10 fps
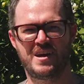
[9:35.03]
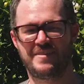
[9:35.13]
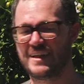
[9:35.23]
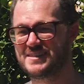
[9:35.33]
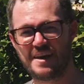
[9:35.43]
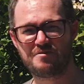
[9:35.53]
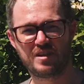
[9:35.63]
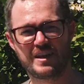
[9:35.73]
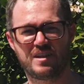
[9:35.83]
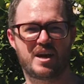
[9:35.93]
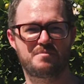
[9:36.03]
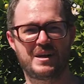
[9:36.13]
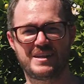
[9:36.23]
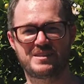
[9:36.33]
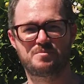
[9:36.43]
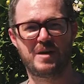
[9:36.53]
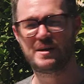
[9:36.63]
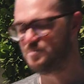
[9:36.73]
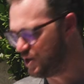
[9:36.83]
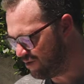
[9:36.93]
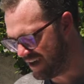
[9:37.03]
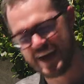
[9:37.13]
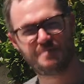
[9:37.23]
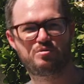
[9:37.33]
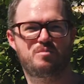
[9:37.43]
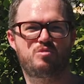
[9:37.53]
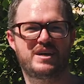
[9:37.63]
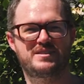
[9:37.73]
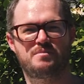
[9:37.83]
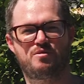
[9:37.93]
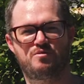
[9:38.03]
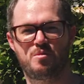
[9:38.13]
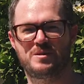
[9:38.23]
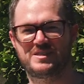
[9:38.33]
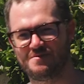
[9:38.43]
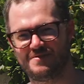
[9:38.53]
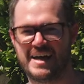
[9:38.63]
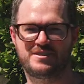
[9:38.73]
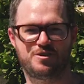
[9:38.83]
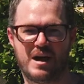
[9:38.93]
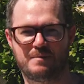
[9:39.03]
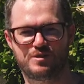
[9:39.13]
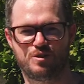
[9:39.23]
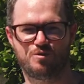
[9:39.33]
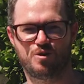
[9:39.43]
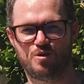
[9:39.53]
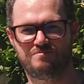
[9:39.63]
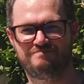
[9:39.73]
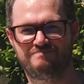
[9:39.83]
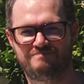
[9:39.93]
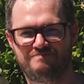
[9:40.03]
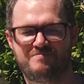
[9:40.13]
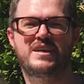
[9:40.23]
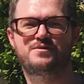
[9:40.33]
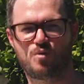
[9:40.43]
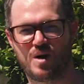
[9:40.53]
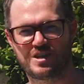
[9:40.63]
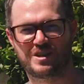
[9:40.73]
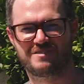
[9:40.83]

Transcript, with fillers: That's definitely a lot of money to spend, but you can't put a price on performance if that's your absolute goal. Thanks for watching.